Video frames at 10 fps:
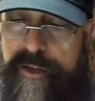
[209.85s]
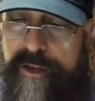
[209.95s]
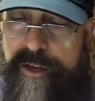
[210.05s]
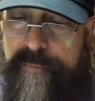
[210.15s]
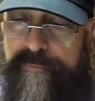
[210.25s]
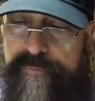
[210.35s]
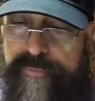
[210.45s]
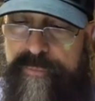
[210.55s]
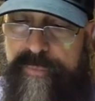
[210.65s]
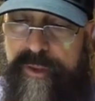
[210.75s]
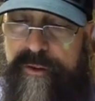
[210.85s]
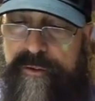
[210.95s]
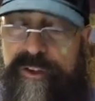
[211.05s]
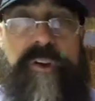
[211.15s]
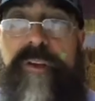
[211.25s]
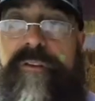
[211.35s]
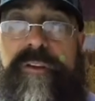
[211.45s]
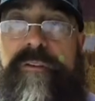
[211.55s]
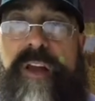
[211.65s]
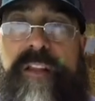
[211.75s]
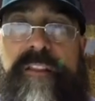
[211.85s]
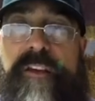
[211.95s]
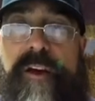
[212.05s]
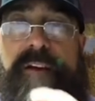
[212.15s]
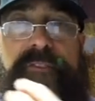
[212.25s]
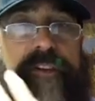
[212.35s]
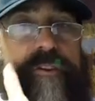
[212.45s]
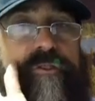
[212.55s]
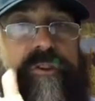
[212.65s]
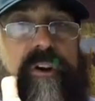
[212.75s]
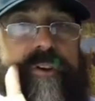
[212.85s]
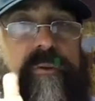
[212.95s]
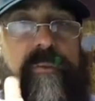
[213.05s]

Not that you'll have to use your own,